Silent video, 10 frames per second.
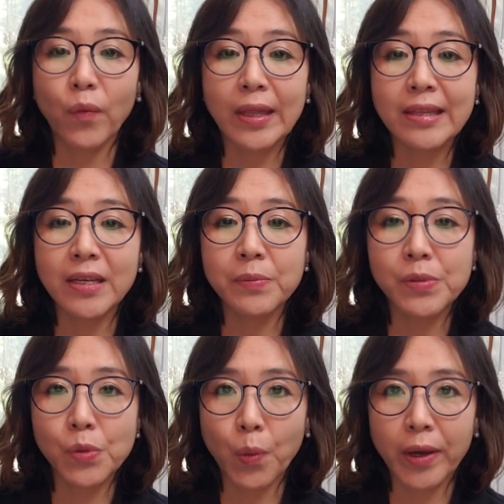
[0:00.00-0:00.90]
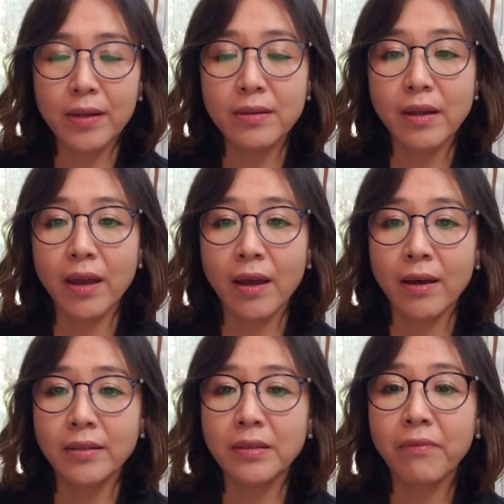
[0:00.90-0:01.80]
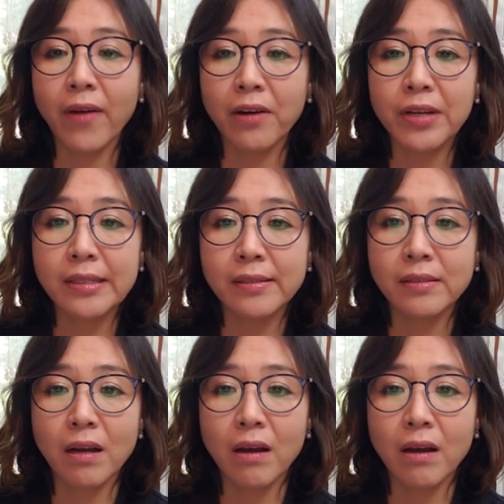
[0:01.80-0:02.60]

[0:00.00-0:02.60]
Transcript: with deep soil and various